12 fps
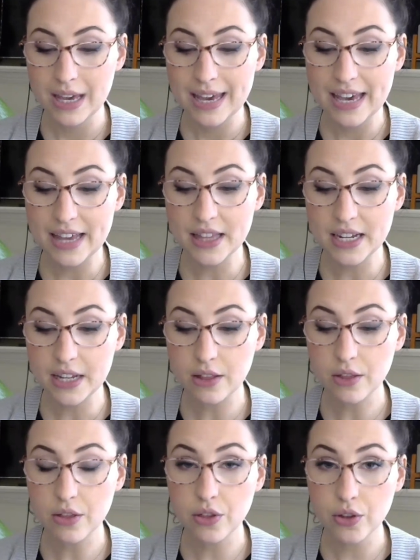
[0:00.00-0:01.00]
And then
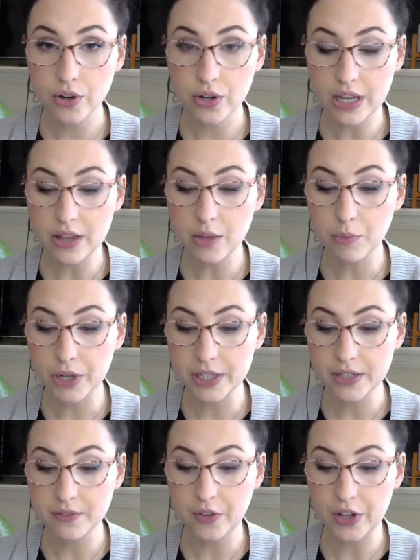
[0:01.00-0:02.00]
in 30, the
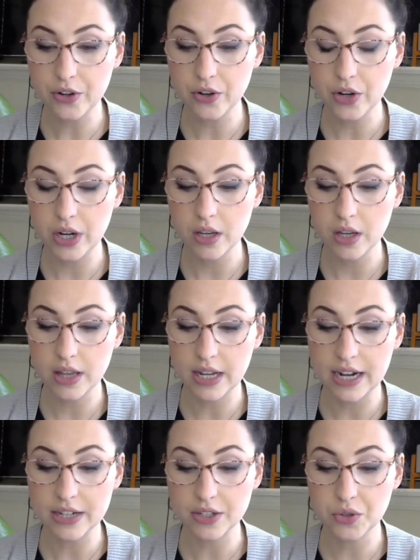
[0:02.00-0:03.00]
printed fingering that
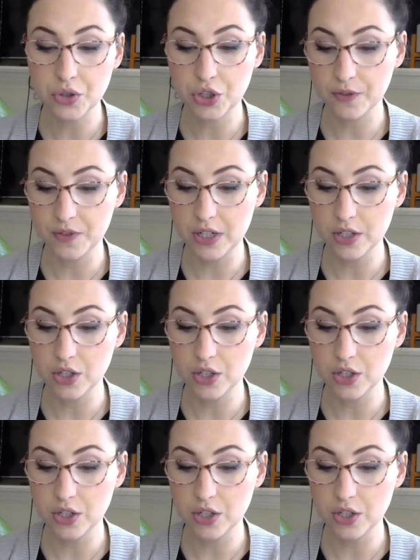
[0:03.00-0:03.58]
has you shifting